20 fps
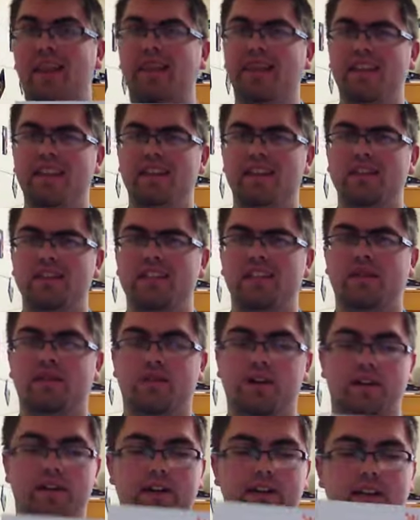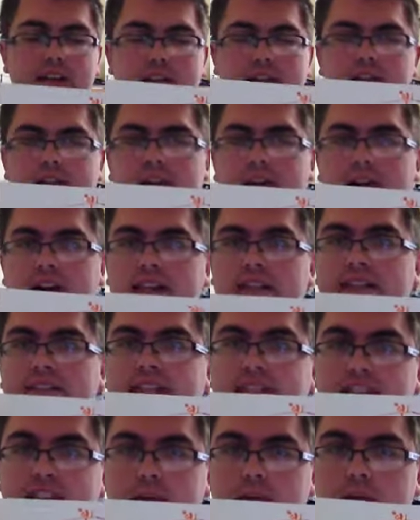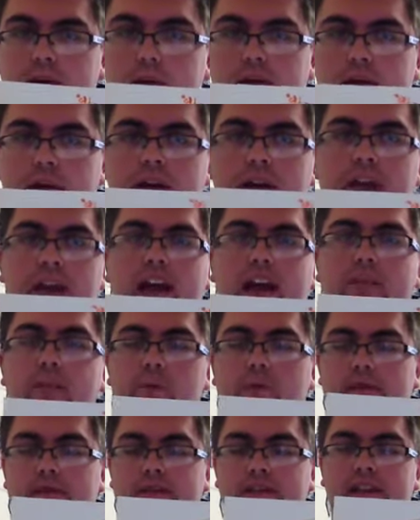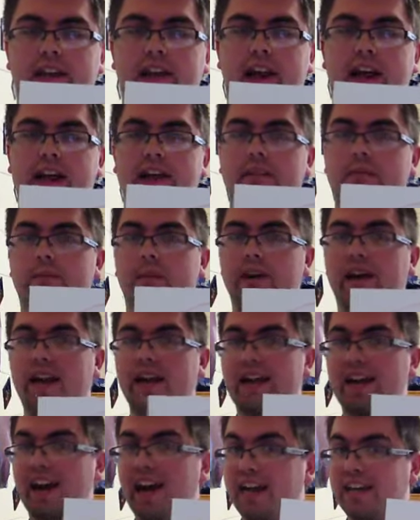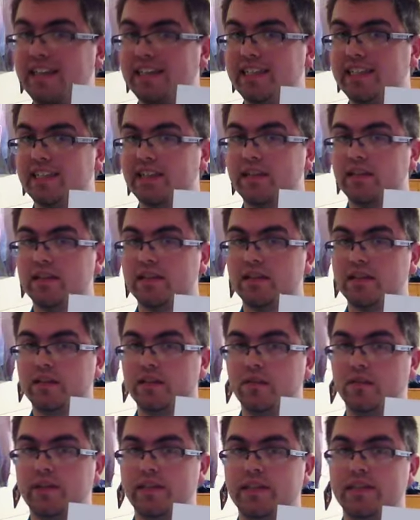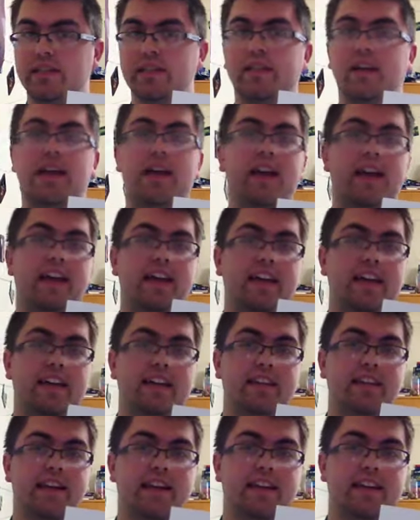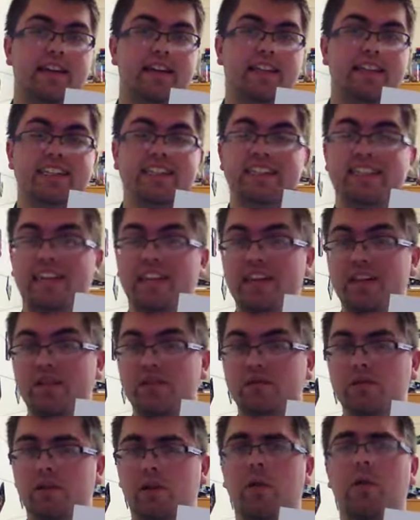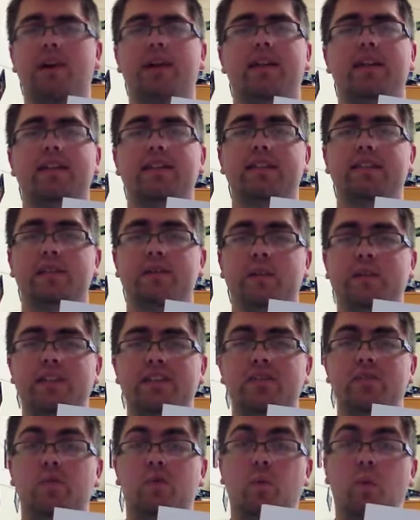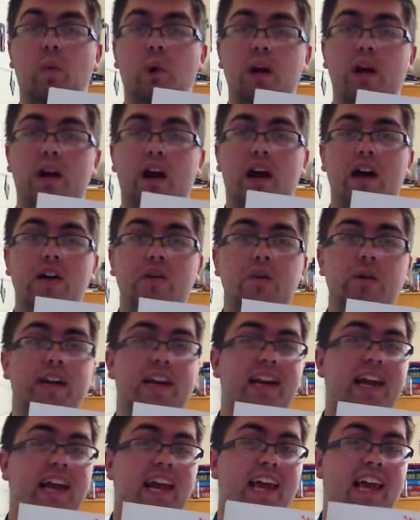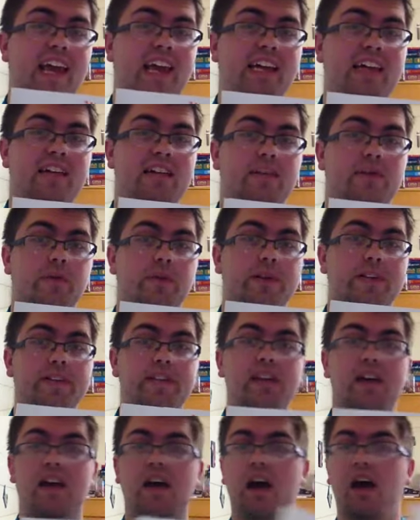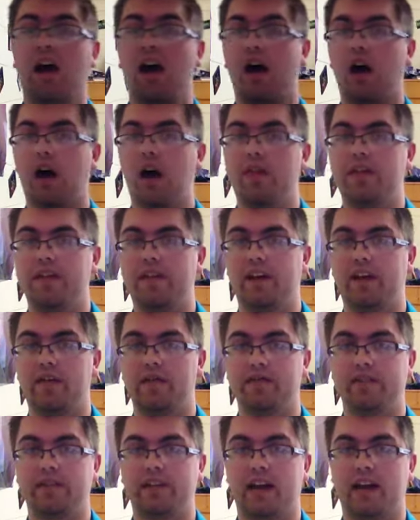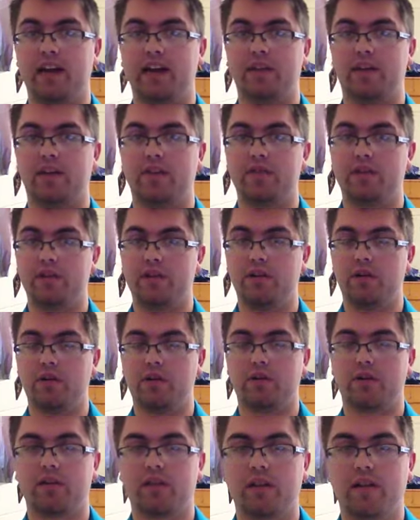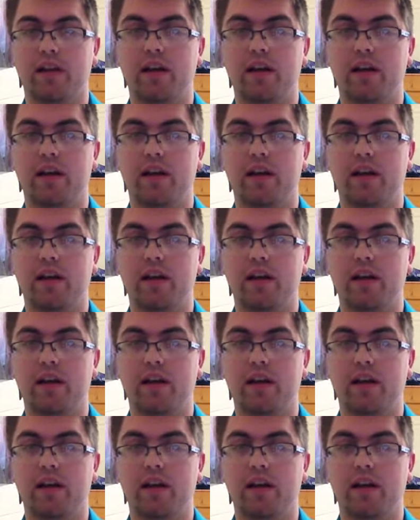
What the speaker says: a little different. It does start at 0 and moves to 90, but at 90 degrees, it then continues going until it reaches 180 degrees on the other side of the Earth.